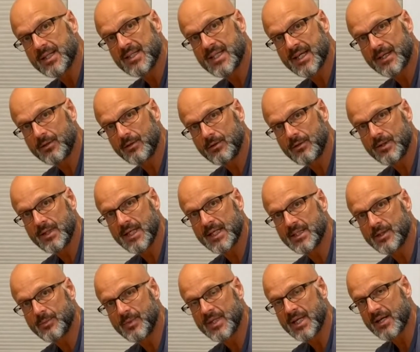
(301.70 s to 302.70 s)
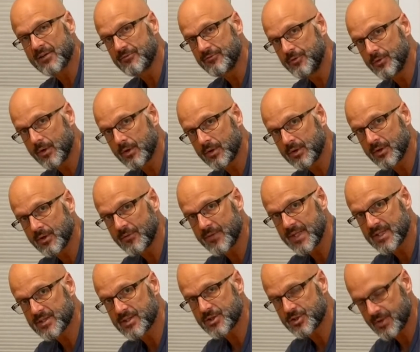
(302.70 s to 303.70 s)
Kennel, and then we got a few other little
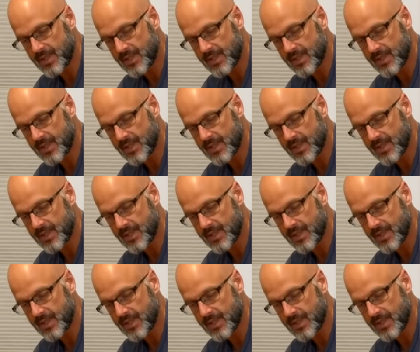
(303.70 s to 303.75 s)
things to